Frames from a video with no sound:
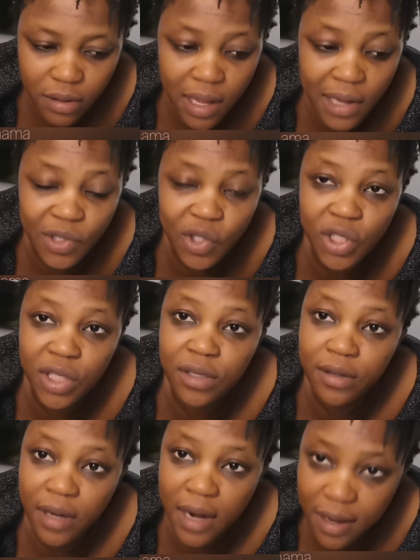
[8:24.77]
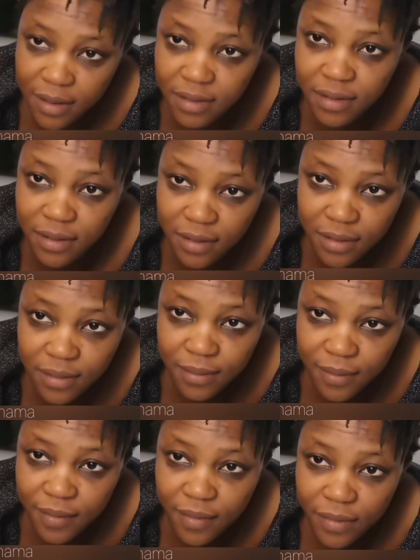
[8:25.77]
Nigerians.
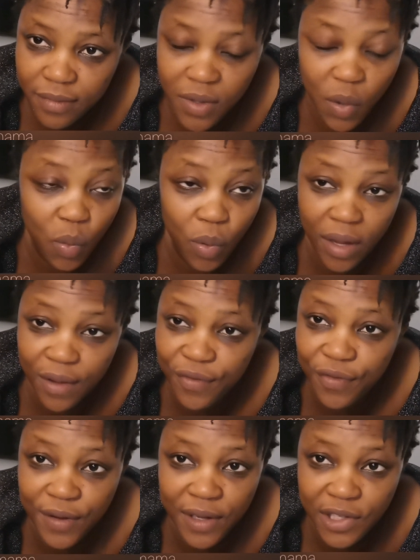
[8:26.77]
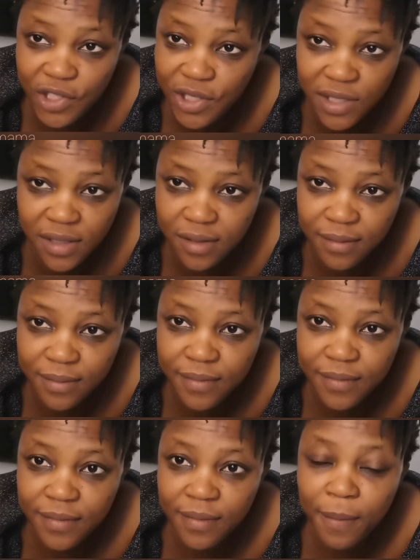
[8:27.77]
We are finished.
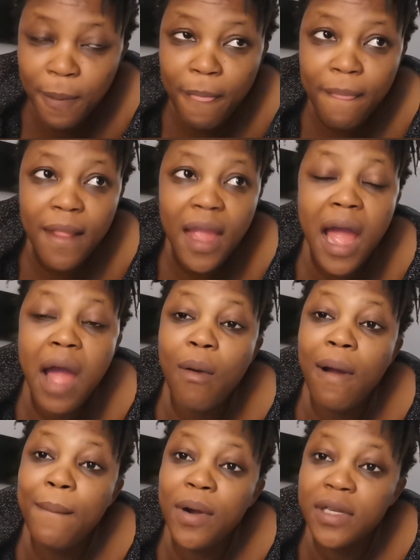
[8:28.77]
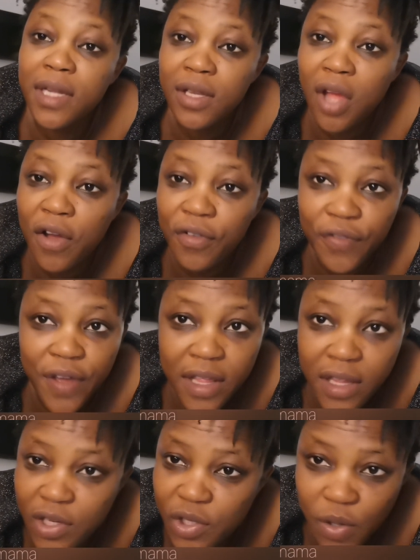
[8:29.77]
Our money don't
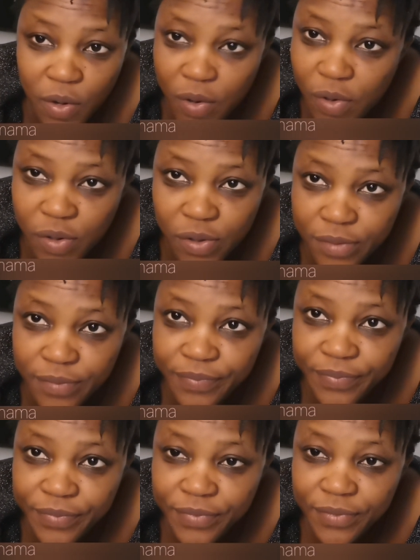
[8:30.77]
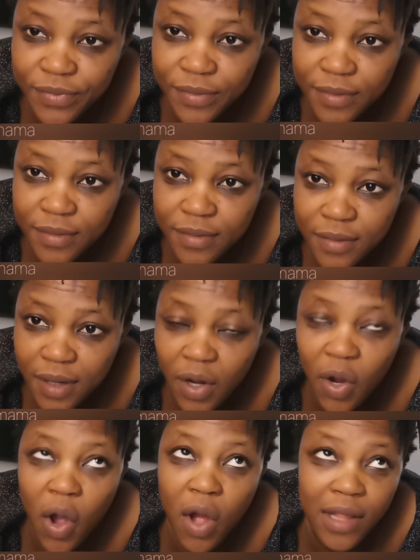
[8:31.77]
finish, oh.
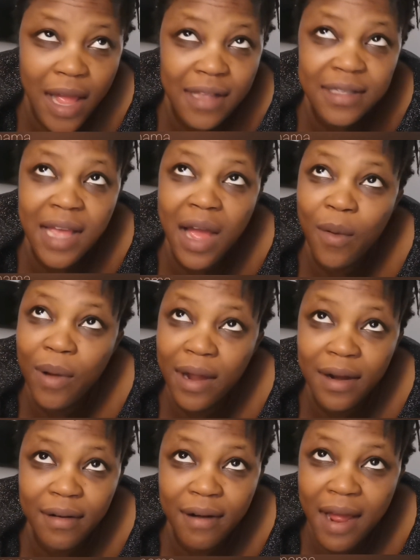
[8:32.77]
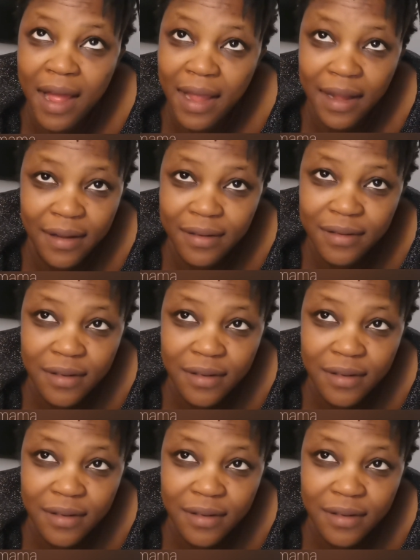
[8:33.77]
God, answer our cry.